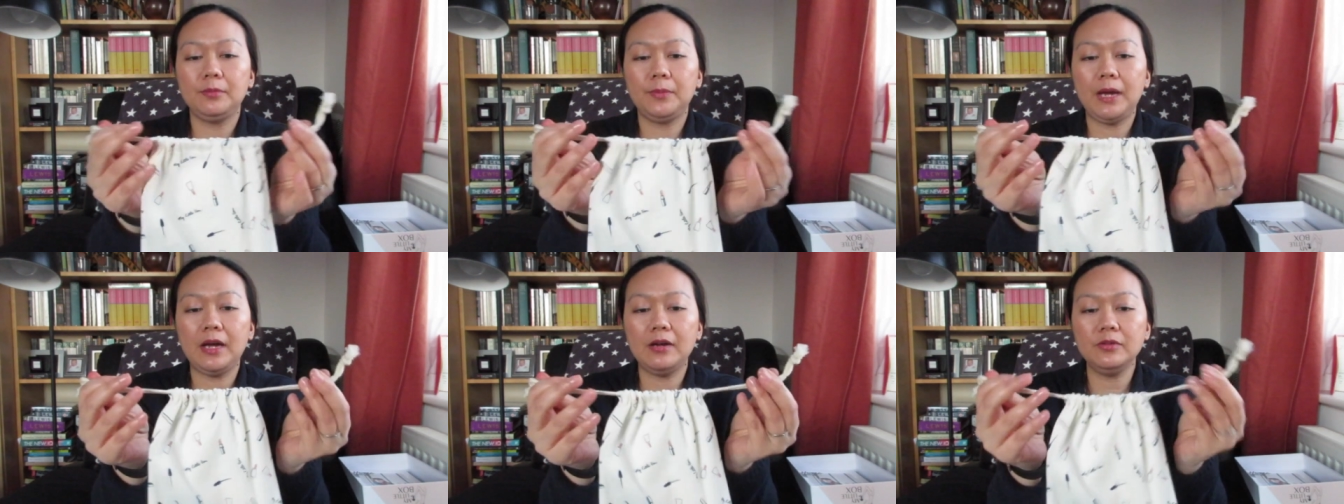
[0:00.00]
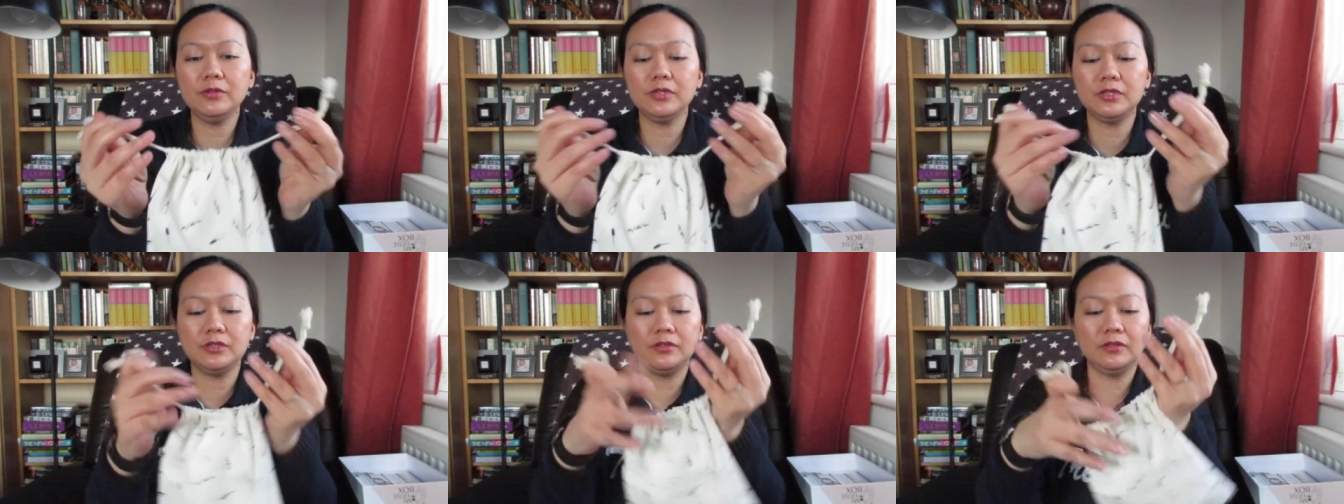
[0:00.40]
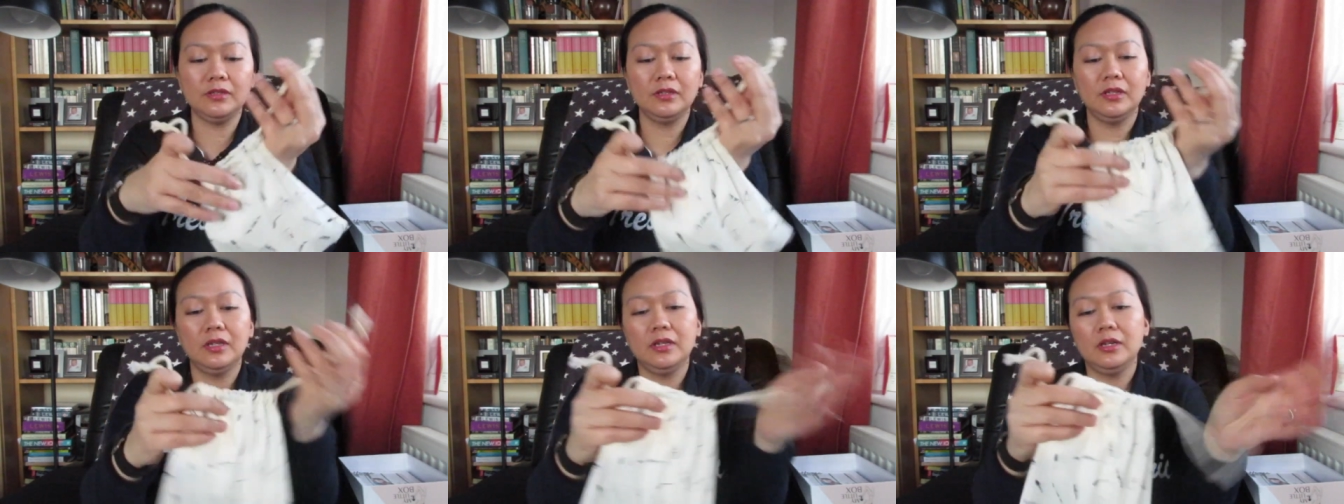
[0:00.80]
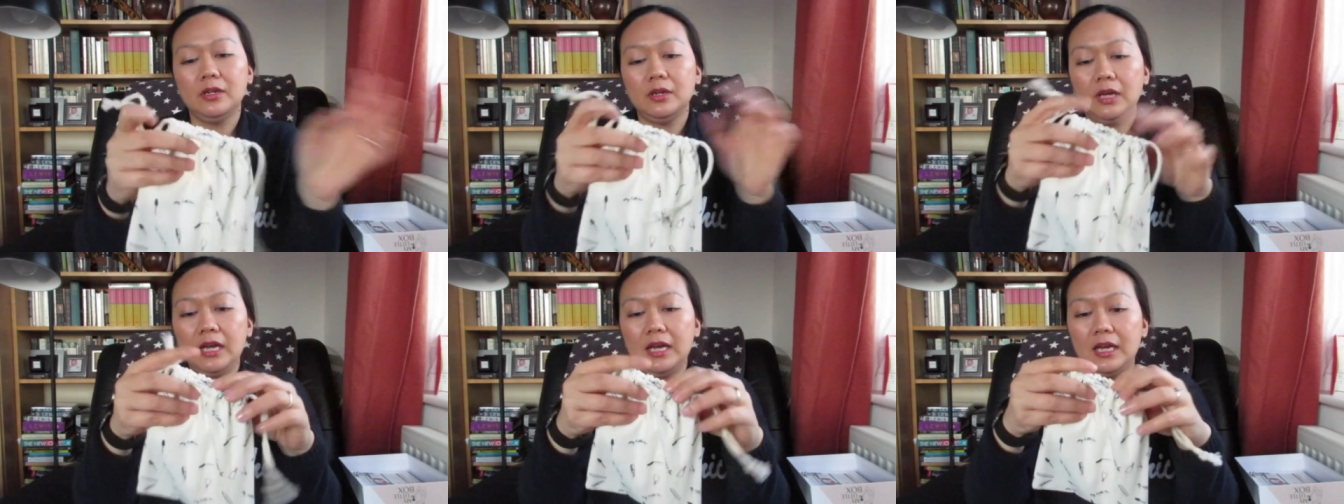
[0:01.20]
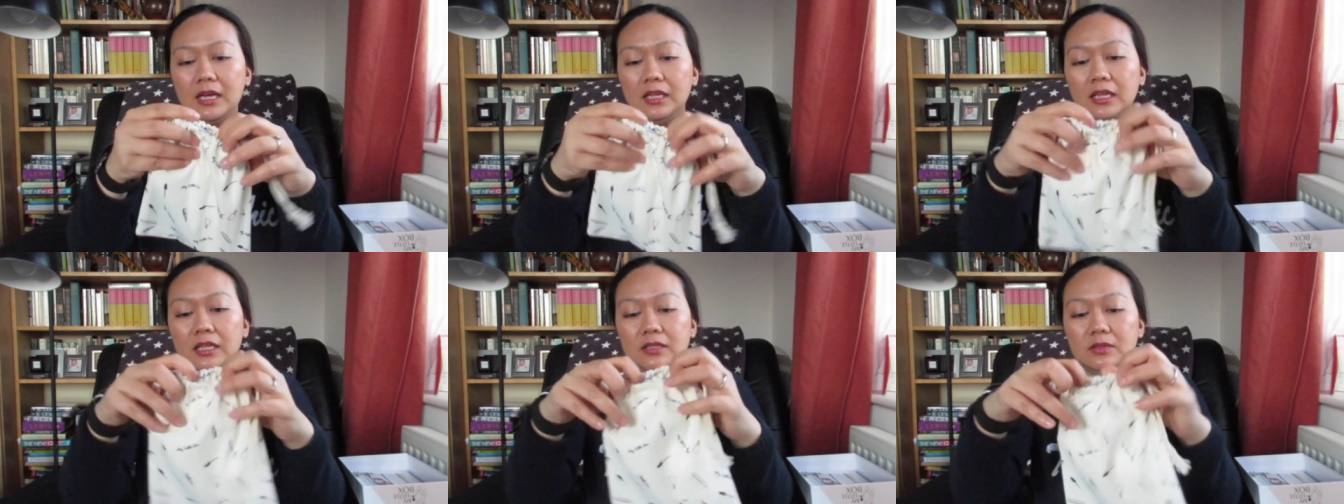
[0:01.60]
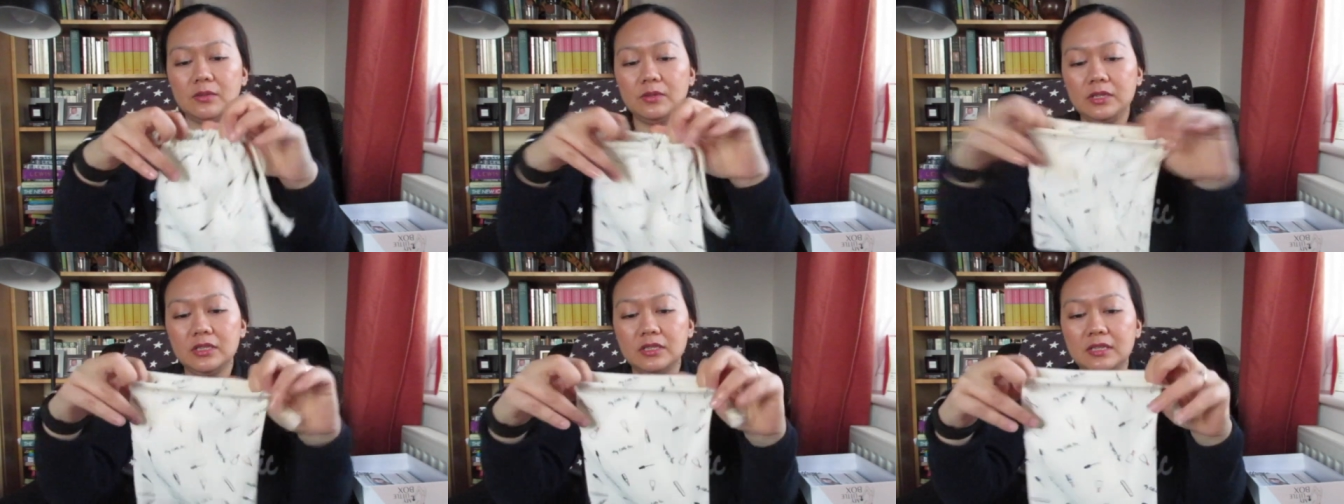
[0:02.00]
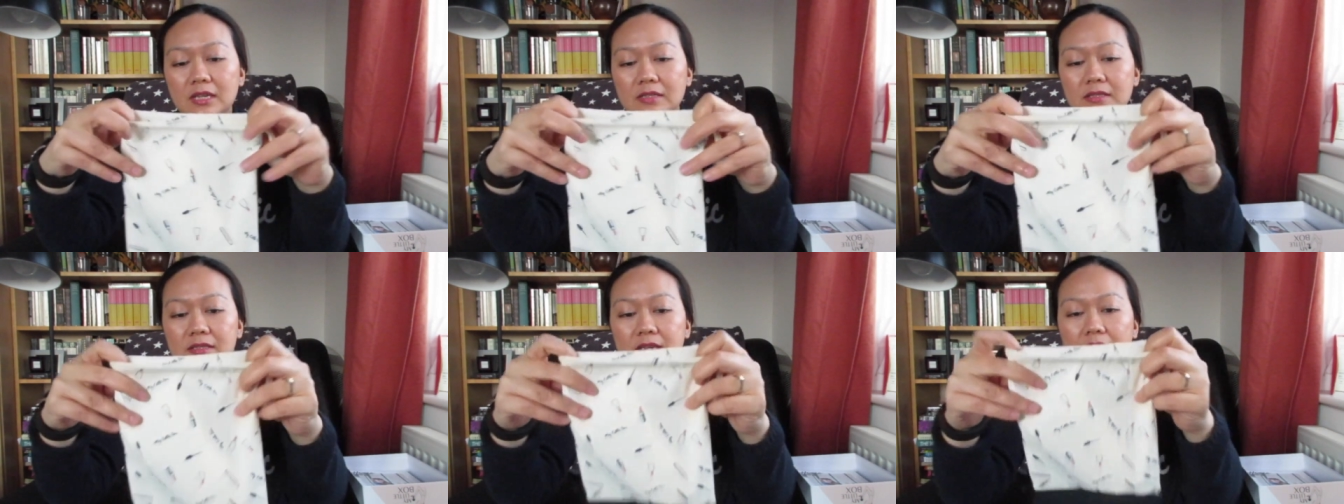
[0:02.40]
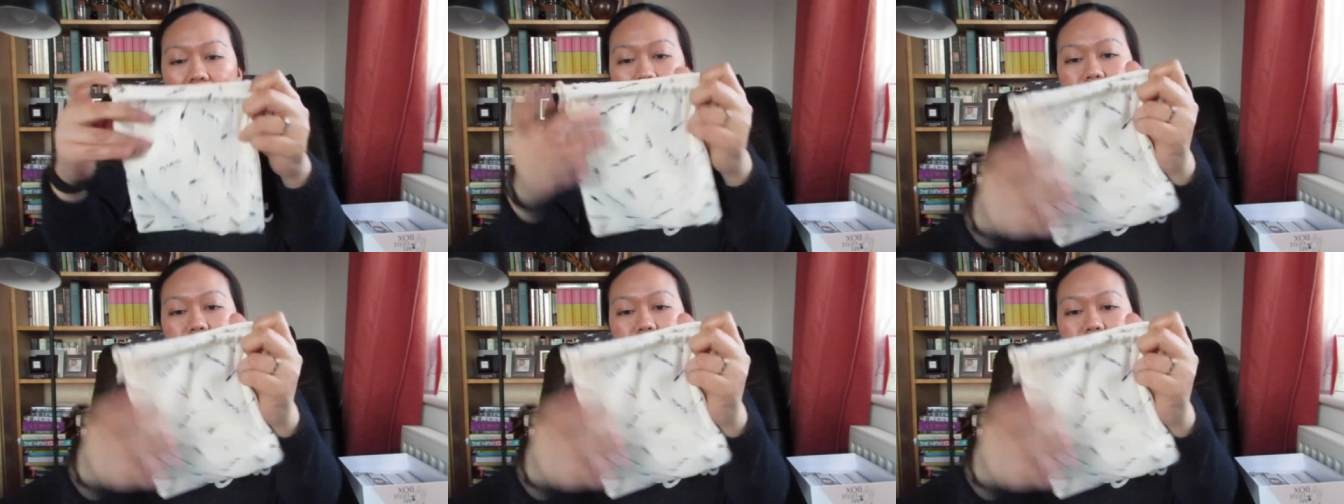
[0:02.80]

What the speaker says: pouch, and it only says